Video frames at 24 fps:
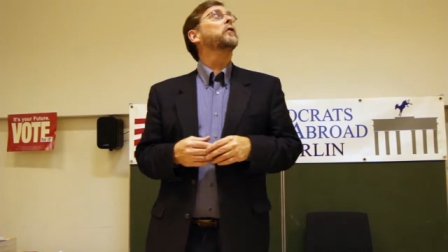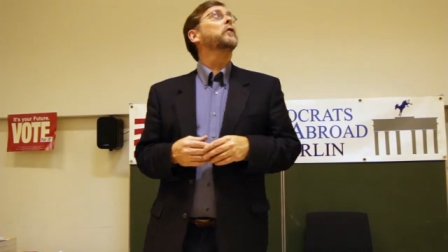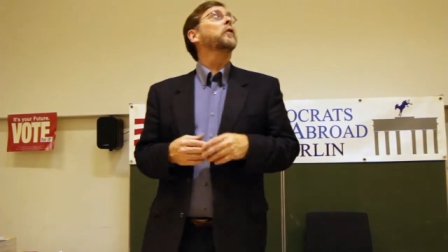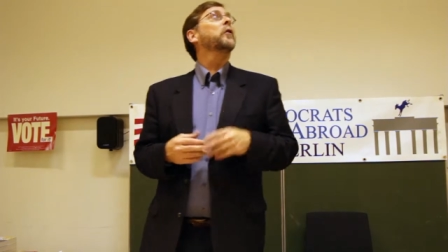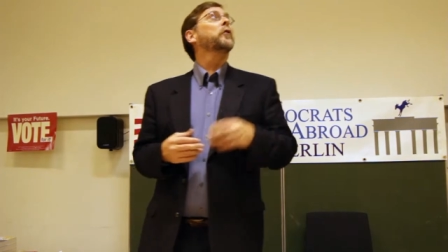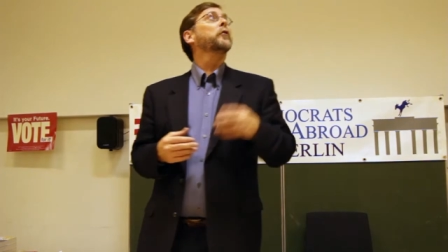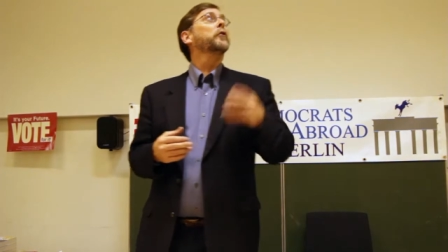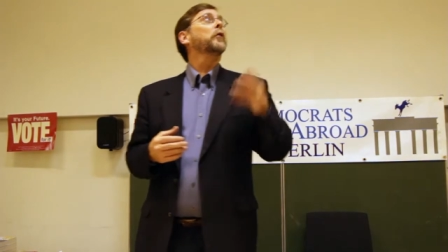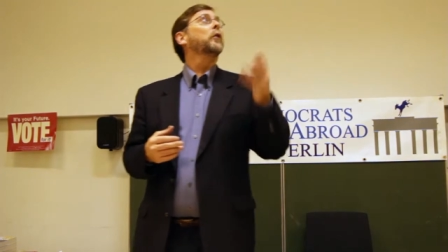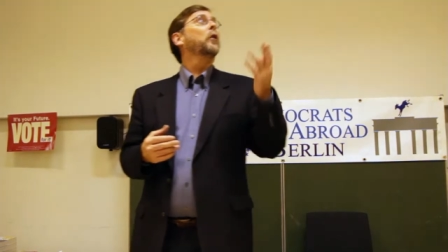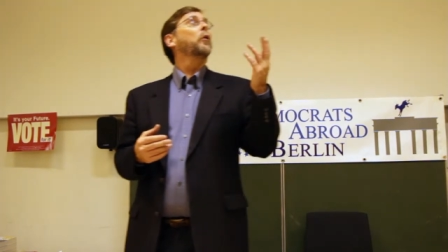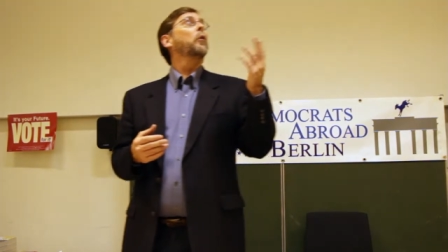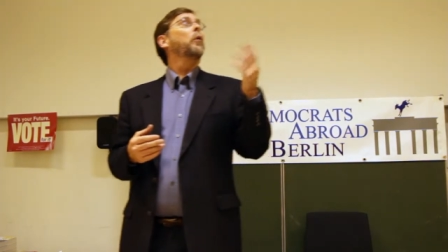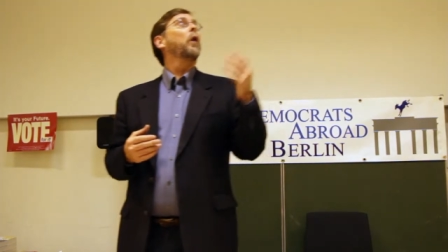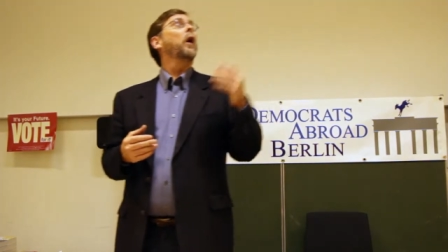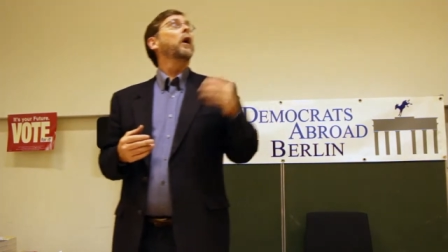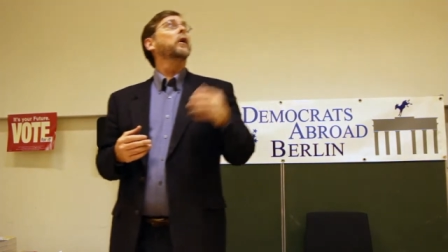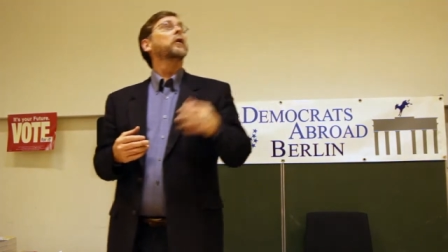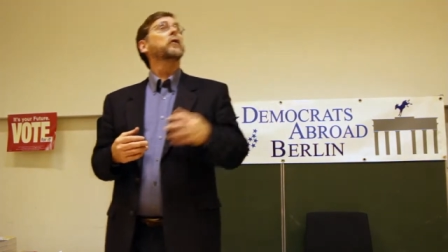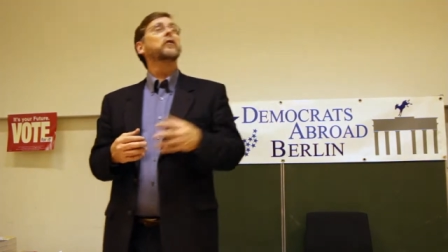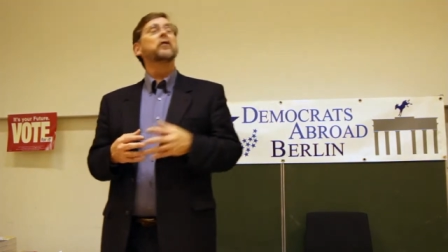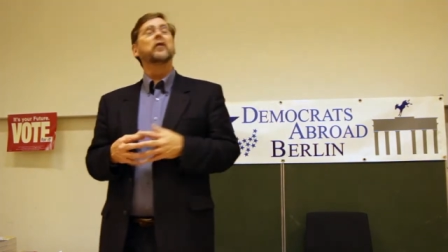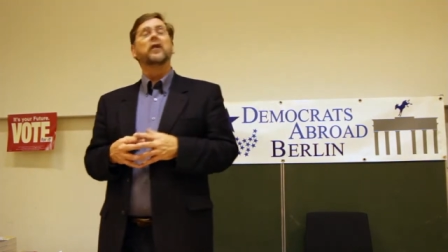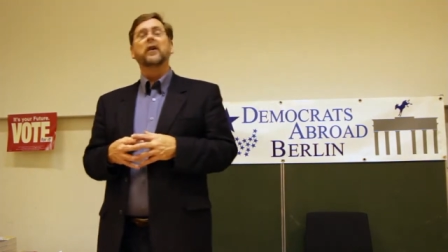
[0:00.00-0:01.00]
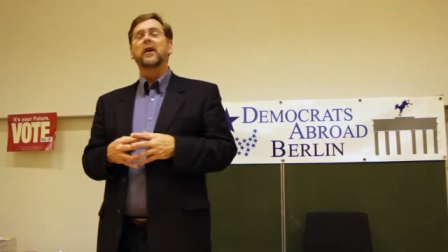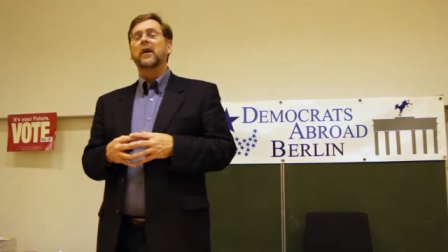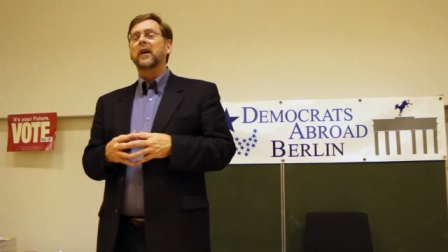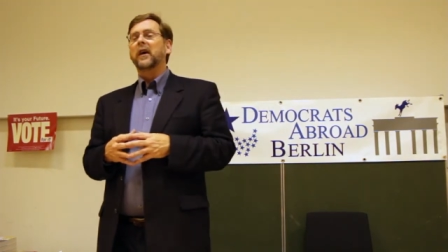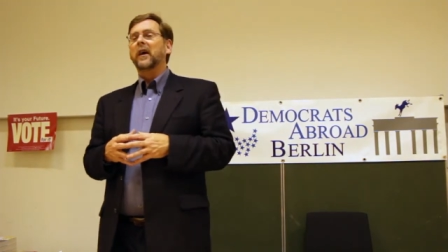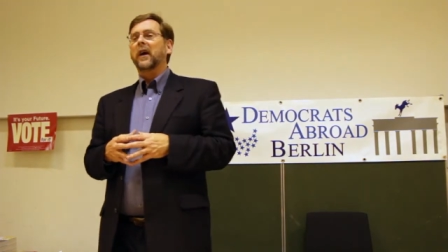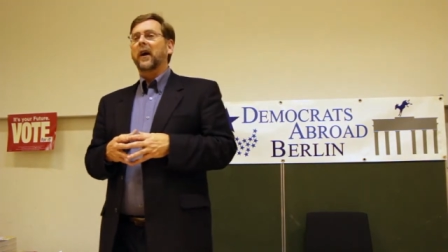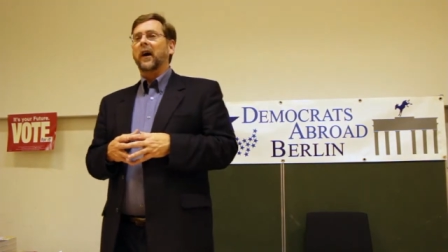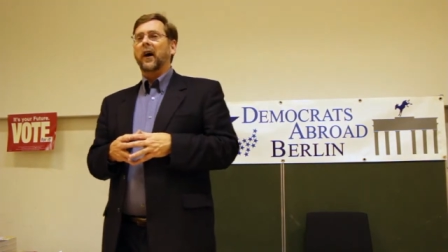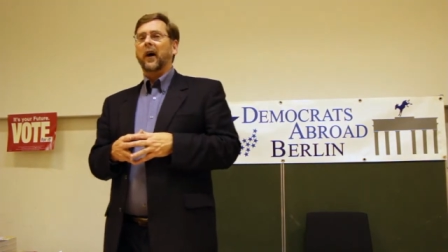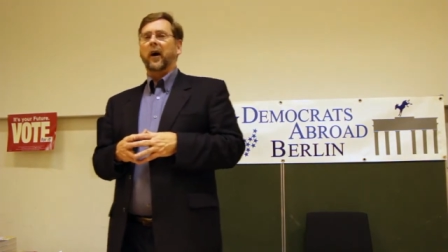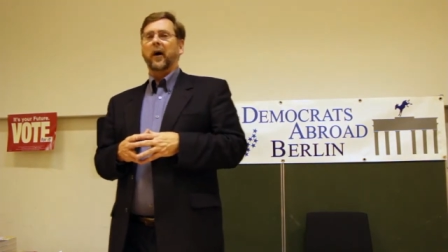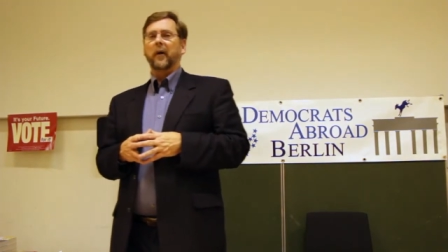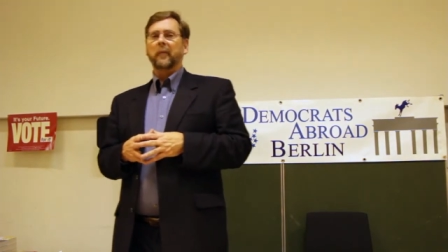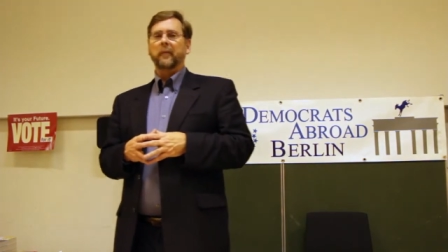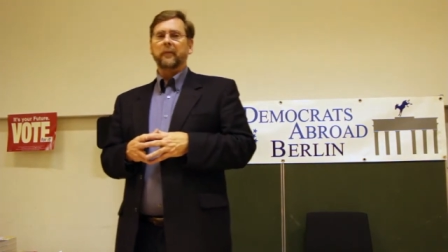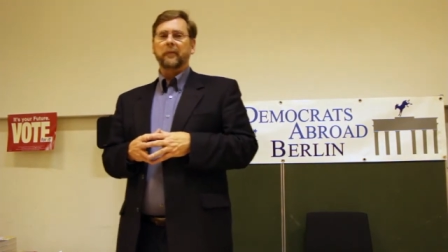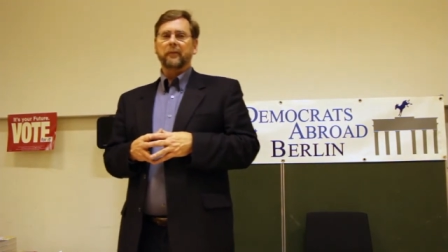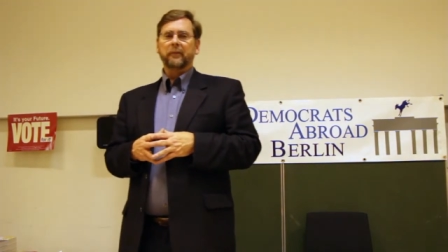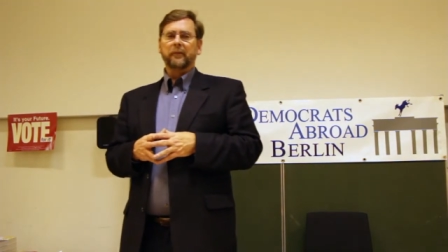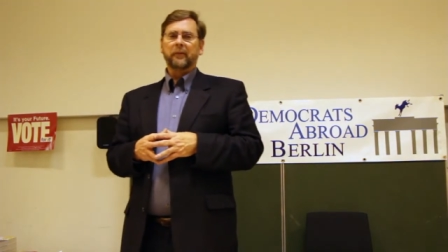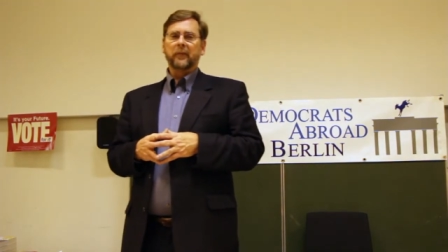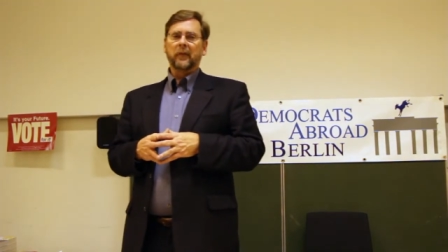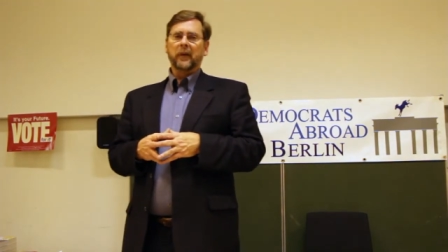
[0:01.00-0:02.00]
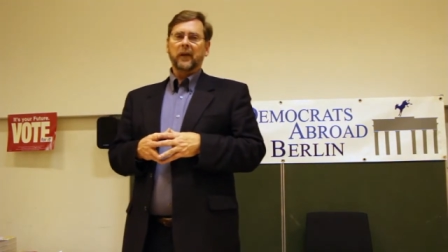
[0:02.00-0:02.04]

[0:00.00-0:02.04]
those are low wattage. Um,